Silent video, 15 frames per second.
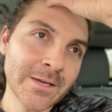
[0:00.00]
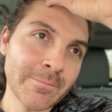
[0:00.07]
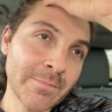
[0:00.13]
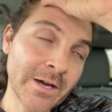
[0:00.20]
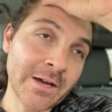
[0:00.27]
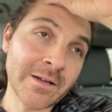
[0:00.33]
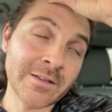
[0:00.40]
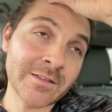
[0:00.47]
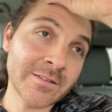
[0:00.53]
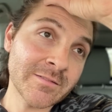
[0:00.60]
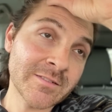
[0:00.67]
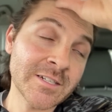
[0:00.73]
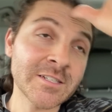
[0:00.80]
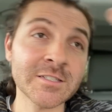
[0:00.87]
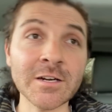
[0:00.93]
But
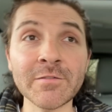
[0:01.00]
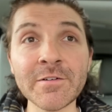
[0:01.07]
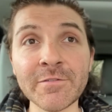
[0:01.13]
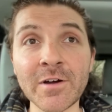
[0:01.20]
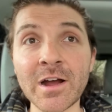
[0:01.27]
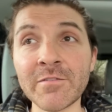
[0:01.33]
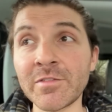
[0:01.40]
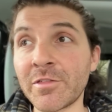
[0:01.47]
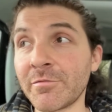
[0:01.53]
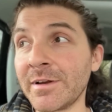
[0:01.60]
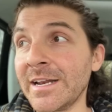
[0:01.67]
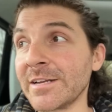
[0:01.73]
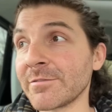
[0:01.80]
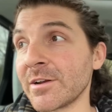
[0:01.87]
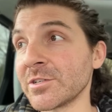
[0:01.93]
the Discovery 5 and the
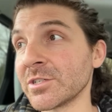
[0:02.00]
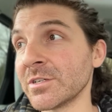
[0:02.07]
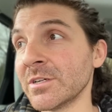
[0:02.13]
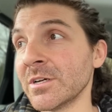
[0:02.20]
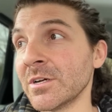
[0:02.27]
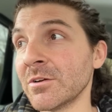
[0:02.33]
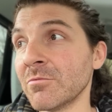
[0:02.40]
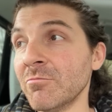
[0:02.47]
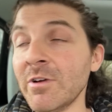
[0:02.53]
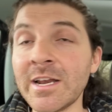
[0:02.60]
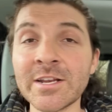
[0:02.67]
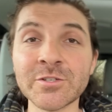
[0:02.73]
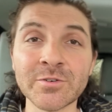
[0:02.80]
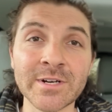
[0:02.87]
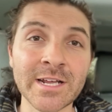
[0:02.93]
3-litre engine, really
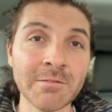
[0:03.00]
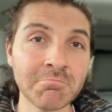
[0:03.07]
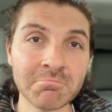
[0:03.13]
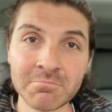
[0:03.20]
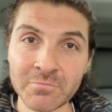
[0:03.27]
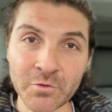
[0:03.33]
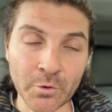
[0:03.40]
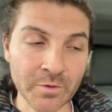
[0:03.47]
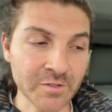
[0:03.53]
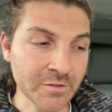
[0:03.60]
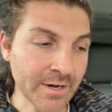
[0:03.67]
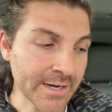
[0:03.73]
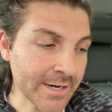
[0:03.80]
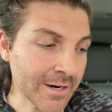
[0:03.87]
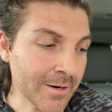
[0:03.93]
enjoyed it. Thought it was a
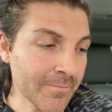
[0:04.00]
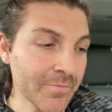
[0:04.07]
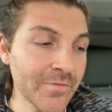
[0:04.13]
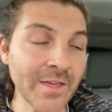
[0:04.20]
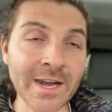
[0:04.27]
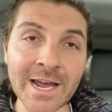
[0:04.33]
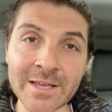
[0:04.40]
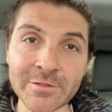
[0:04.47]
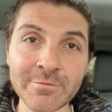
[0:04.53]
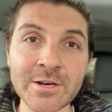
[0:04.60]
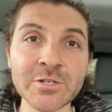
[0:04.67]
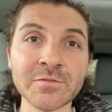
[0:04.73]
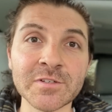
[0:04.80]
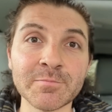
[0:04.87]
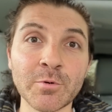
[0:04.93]
great car. Then I had the
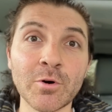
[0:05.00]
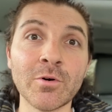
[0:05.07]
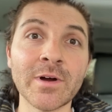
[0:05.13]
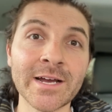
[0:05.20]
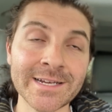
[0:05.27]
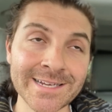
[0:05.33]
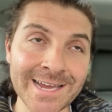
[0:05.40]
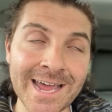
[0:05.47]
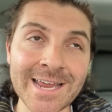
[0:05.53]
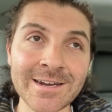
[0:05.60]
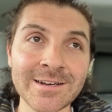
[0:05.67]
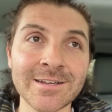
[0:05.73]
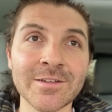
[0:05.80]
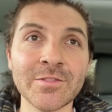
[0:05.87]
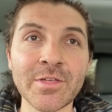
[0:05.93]
Range Rover Sport,
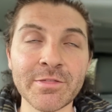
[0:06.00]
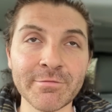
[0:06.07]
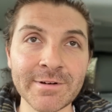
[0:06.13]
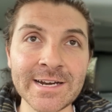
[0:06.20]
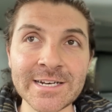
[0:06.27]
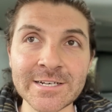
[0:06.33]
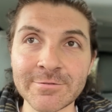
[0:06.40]
again, the 3-litre